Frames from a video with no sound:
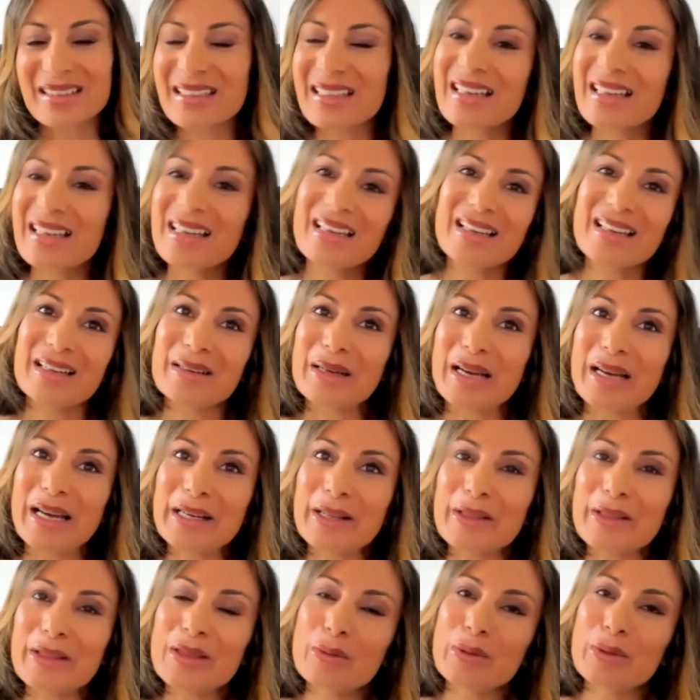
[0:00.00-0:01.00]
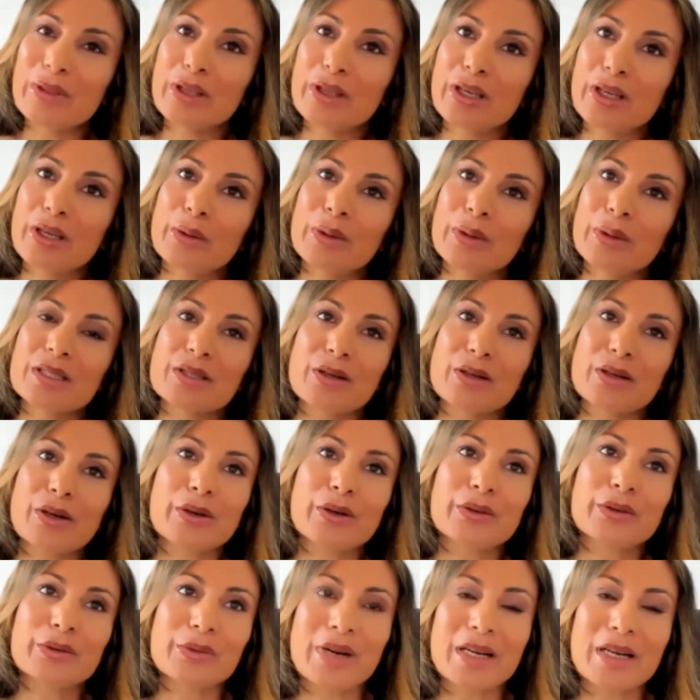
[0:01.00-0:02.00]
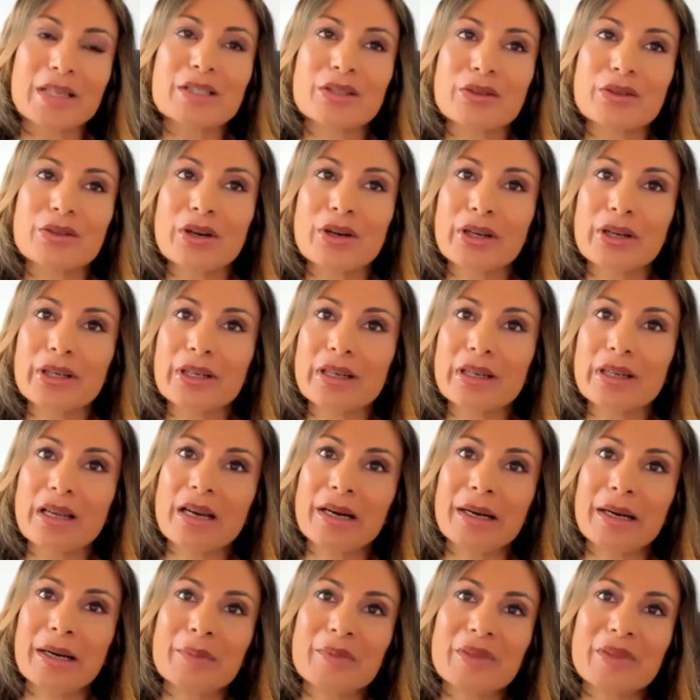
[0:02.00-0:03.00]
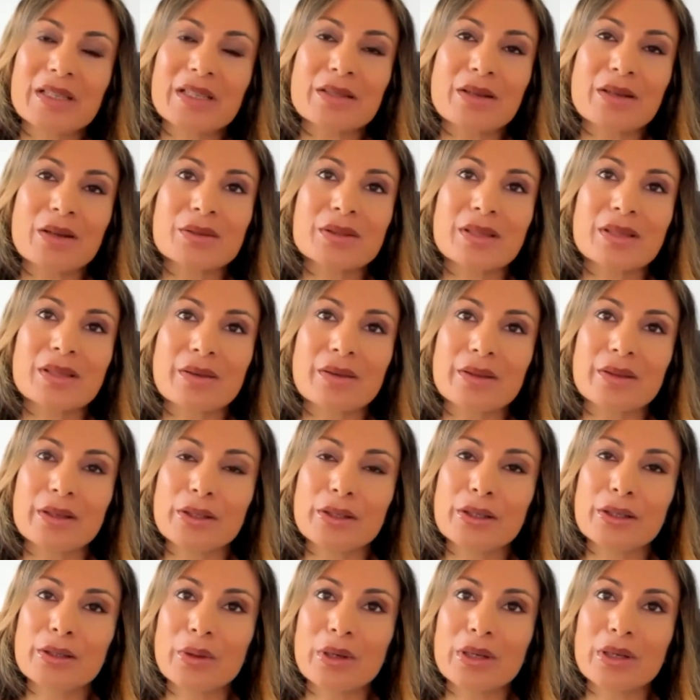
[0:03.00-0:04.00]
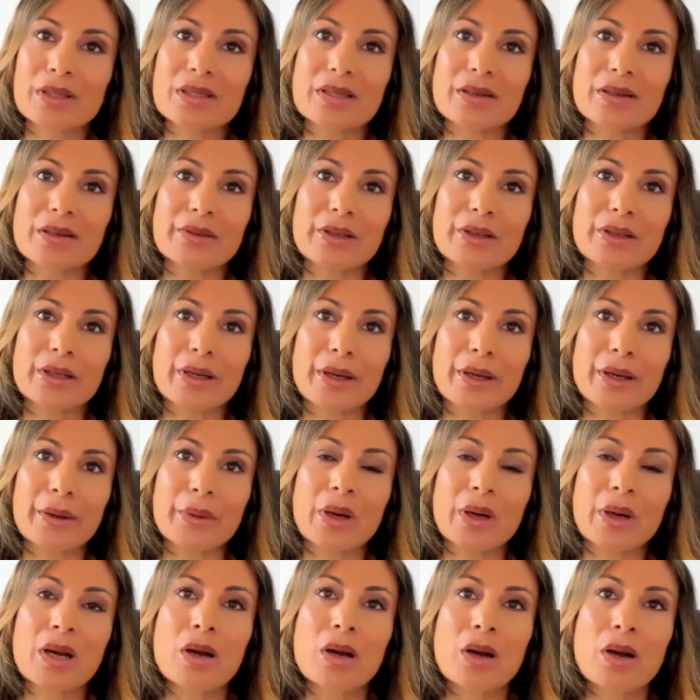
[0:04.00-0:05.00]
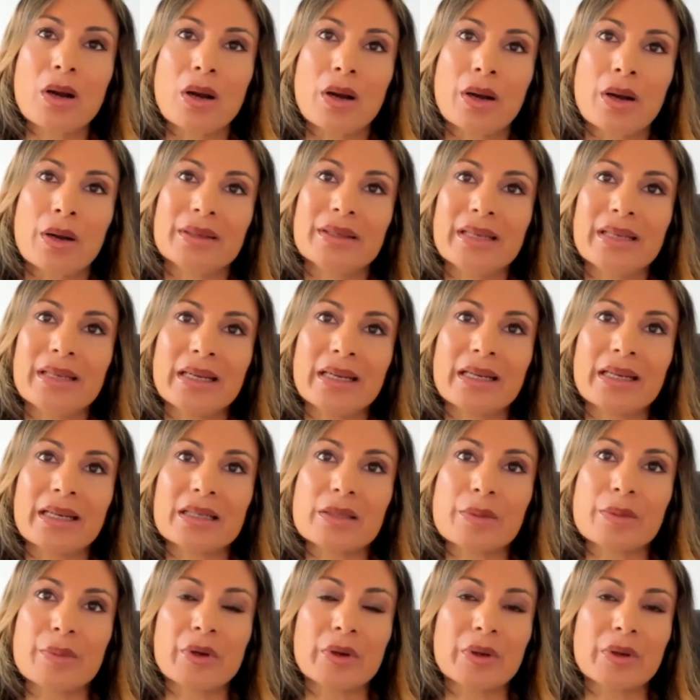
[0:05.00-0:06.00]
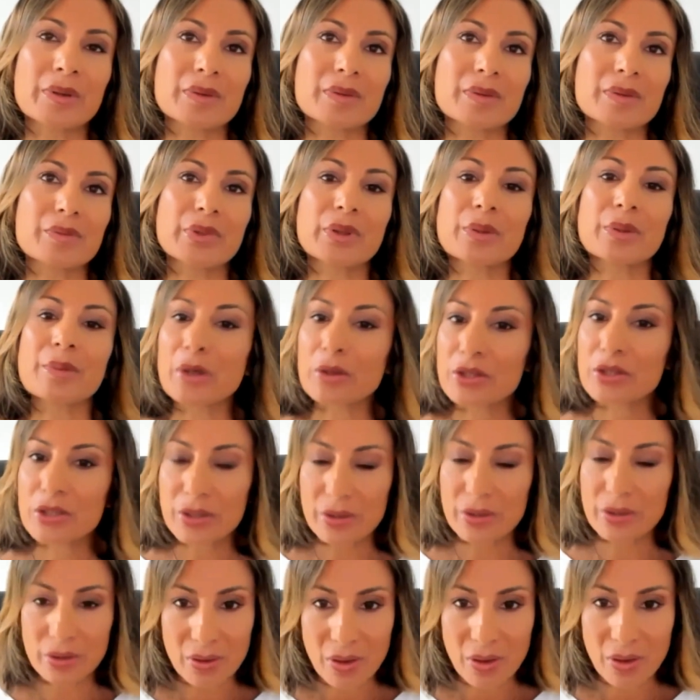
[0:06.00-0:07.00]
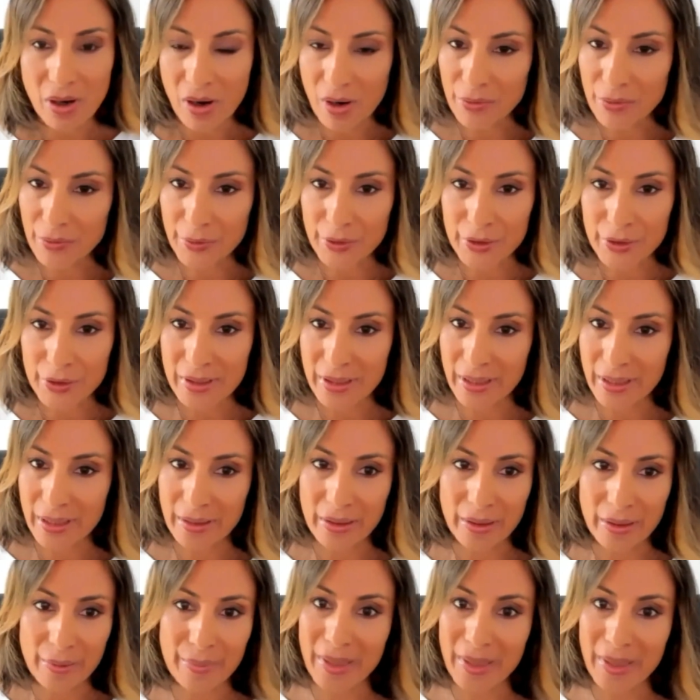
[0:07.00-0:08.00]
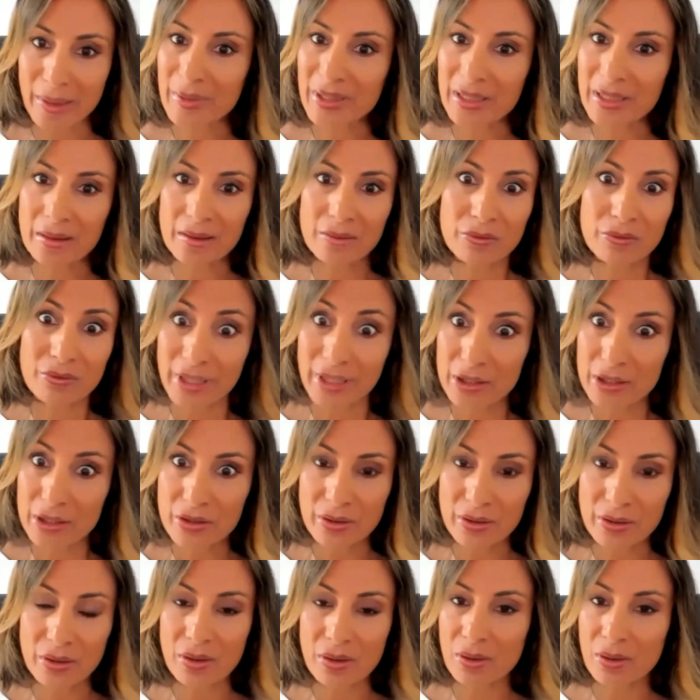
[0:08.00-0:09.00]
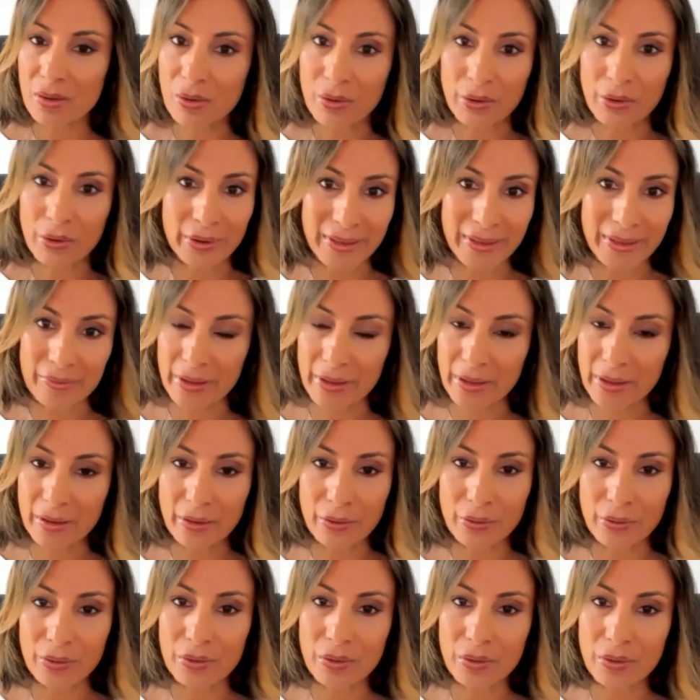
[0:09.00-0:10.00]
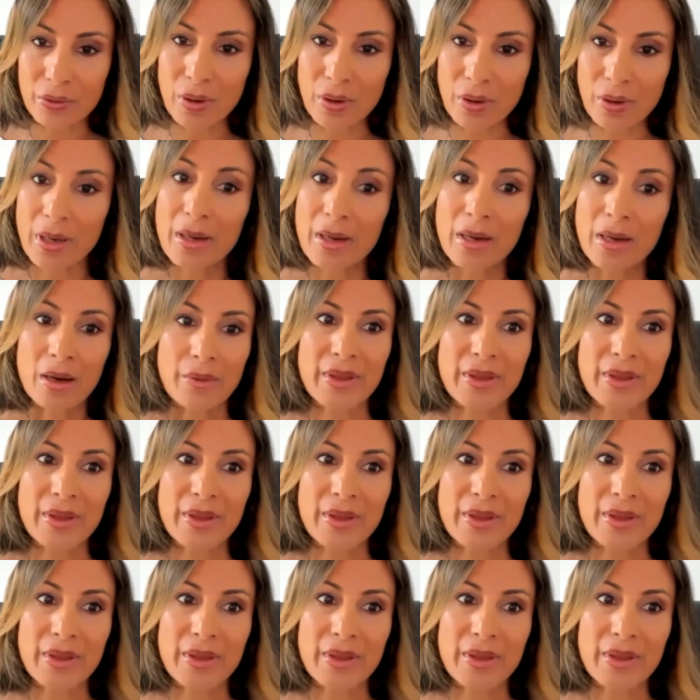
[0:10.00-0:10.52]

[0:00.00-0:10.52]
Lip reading: Yeah. And I think with QSR restaurant, there's also the nuance of, needing to put promotional offers in that may be regional or even local.